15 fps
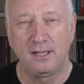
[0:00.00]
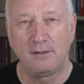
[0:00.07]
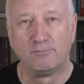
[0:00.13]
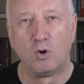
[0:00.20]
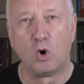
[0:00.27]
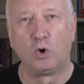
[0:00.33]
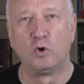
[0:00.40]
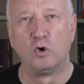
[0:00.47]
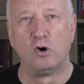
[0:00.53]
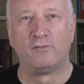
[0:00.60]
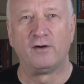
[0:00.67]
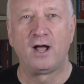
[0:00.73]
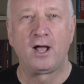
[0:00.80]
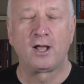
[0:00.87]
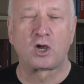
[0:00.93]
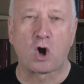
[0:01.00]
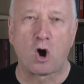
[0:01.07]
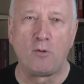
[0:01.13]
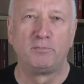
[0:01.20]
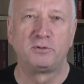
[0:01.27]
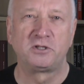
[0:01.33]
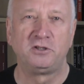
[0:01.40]
Moreover,
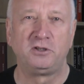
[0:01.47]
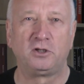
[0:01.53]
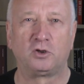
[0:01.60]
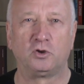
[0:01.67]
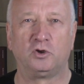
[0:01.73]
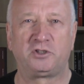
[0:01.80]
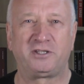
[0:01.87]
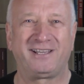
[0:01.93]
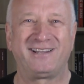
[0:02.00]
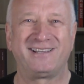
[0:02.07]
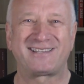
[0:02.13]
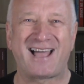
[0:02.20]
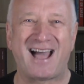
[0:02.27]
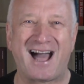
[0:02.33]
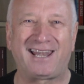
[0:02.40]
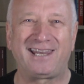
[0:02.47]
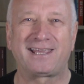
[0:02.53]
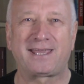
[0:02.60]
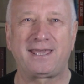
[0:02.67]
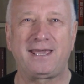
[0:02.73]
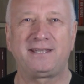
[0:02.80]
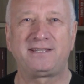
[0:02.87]
competent negotiators
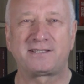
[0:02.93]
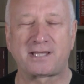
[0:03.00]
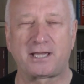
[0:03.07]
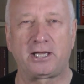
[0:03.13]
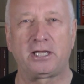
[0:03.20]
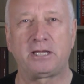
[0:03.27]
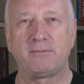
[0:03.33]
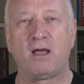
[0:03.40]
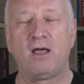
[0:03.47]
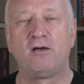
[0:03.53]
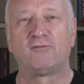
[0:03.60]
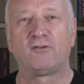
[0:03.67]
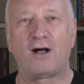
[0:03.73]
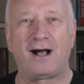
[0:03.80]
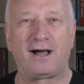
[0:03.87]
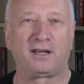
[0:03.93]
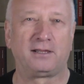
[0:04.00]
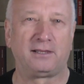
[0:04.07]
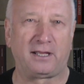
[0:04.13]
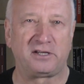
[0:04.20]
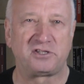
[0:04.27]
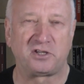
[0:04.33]
allocate time for
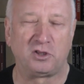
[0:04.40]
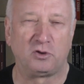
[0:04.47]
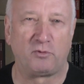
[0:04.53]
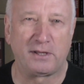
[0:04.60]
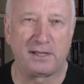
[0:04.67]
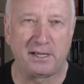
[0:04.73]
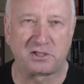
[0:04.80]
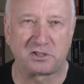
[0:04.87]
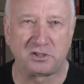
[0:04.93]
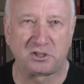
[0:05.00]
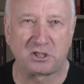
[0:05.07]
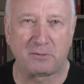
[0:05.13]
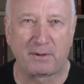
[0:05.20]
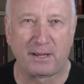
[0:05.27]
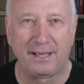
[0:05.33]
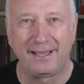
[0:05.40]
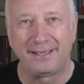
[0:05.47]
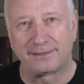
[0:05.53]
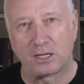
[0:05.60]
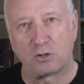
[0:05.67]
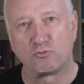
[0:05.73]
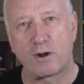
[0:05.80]
analysing the relationship.
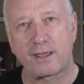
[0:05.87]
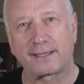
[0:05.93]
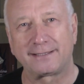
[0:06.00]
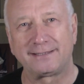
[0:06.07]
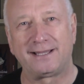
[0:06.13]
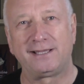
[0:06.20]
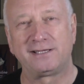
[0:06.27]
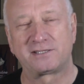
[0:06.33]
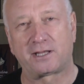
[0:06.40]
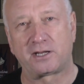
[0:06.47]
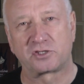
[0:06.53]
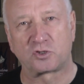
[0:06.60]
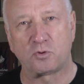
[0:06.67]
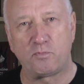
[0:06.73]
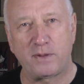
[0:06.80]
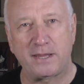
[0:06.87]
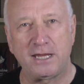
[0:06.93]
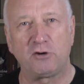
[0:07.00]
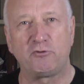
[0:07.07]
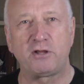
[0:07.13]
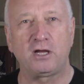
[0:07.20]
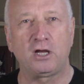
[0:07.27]
They recognise that a
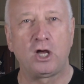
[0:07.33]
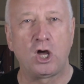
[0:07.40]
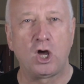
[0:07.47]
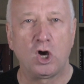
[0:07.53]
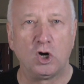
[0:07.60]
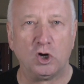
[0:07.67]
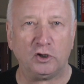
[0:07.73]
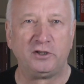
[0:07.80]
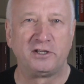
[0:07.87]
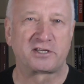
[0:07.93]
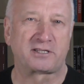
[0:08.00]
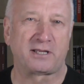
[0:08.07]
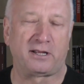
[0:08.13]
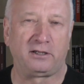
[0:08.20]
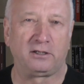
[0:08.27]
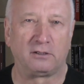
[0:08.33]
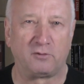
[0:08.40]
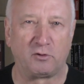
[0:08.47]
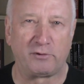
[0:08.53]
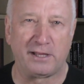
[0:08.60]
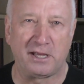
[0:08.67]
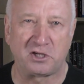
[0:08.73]
superior understanding of
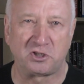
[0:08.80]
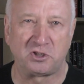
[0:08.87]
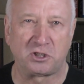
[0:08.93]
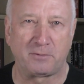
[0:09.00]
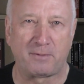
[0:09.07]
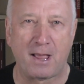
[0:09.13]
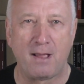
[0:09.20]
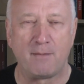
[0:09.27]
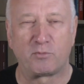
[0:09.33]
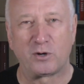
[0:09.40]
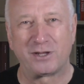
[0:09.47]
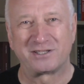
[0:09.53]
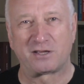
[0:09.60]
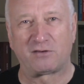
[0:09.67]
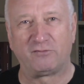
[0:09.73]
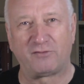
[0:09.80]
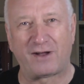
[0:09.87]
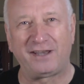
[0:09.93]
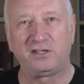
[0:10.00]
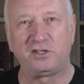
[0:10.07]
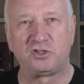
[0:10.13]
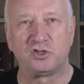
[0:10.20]
the relationship brings
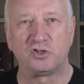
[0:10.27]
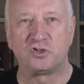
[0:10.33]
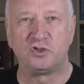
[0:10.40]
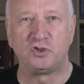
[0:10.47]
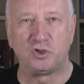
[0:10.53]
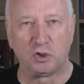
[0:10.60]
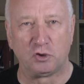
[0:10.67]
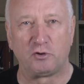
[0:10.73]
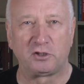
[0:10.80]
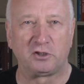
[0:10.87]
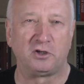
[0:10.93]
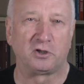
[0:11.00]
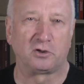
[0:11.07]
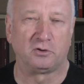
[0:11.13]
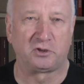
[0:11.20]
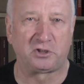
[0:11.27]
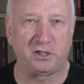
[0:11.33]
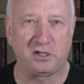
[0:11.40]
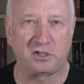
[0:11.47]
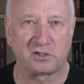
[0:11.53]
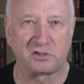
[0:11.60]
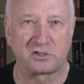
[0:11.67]
advantages during the
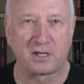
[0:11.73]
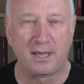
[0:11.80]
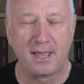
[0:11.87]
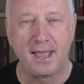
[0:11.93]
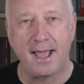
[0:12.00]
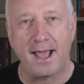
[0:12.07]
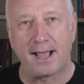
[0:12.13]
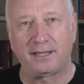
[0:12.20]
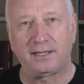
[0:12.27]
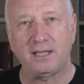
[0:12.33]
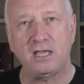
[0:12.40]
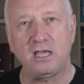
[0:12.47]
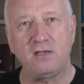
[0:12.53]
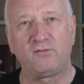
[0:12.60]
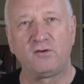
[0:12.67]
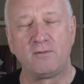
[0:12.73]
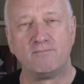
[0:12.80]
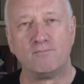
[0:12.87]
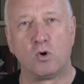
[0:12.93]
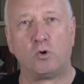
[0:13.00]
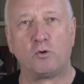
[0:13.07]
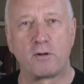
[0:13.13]
negotiations, and even
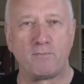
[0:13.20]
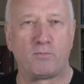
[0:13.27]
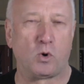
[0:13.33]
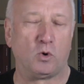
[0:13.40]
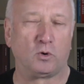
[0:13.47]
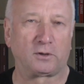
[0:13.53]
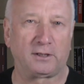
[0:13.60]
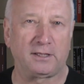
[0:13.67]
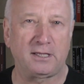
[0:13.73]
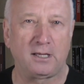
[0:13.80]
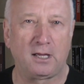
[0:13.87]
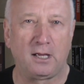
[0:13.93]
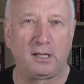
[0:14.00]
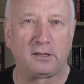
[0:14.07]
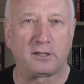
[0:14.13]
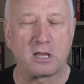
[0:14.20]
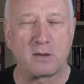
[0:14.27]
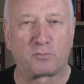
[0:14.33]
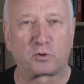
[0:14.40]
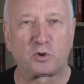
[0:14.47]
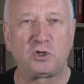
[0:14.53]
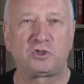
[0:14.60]
more importantly, they
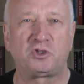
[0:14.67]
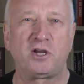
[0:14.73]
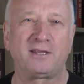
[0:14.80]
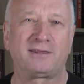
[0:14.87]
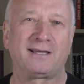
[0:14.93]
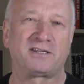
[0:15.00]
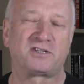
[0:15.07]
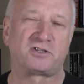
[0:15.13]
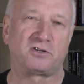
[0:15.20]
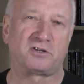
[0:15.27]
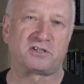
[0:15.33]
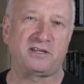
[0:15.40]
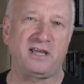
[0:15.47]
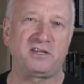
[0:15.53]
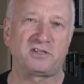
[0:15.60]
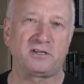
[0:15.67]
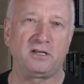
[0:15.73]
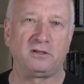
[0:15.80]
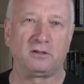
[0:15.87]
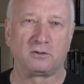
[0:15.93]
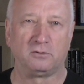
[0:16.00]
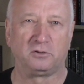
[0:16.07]
appreciate that success
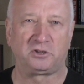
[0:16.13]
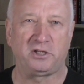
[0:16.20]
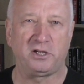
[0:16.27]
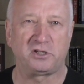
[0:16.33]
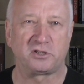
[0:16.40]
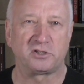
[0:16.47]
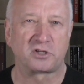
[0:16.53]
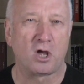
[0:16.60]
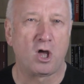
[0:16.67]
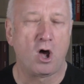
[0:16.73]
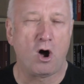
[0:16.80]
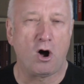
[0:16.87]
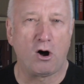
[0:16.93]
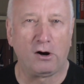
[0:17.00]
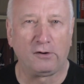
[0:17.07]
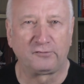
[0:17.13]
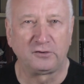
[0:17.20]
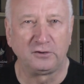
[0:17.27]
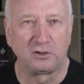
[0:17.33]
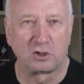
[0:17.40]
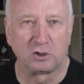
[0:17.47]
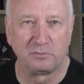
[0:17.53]
in negotiations
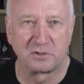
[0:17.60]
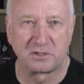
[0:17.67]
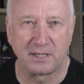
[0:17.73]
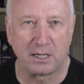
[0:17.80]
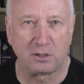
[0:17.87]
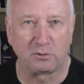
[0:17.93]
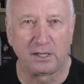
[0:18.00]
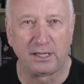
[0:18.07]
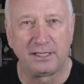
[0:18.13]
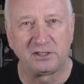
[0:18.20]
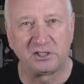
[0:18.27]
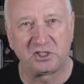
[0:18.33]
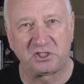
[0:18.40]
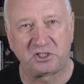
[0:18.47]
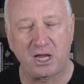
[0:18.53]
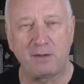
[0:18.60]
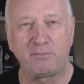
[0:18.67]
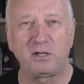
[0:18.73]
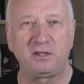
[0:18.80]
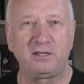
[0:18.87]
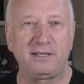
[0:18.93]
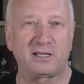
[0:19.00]
often comes down to
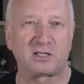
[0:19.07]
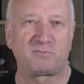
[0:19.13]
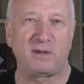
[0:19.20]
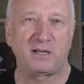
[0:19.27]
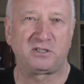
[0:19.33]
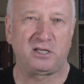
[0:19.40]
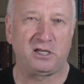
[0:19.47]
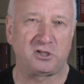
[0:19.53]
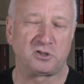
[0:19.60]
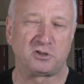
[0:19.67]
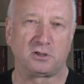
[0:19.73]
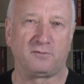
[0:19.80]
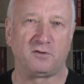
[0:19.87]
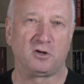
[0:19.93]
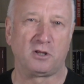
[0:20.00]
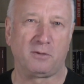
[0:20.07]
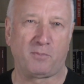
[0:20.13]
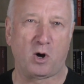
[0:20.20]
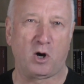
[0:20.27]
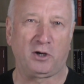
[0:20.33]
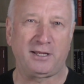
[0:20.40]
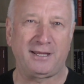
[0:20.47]
shaping the expectations of the other
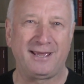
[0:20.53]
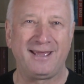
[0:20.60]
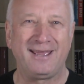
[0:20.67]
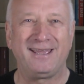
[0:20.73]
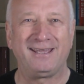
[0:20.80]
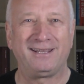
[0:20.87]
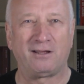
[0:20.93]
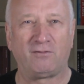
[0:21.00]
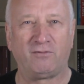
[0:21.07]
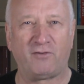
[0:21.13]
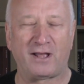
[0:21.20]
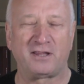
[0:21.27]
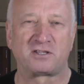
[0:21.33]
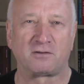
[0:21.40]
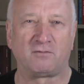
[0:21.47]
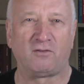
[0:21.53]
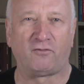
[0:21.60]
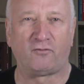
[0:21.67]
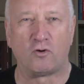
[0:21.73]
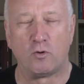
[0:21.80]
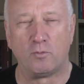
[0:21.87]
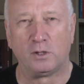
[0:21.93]
party in advance of the
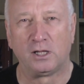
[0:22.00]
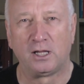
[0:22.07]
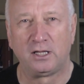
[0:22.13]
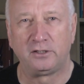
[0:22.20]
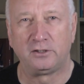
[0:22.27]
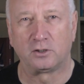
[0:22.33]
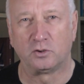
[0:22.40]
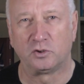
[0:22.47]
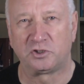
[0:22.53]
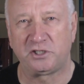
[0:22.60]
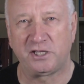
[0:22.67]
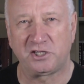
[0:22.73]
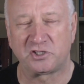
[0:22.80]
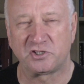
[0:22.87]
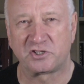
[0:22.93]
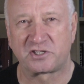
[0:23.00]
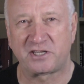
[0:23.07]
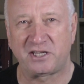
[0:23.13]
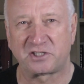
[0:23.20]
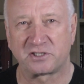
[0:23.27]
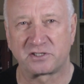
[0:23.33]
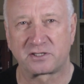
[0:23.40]
formal negotiation
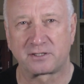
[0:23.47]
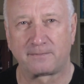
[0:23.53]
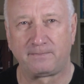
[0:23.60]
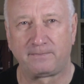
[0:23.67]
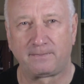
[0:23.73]
sessions.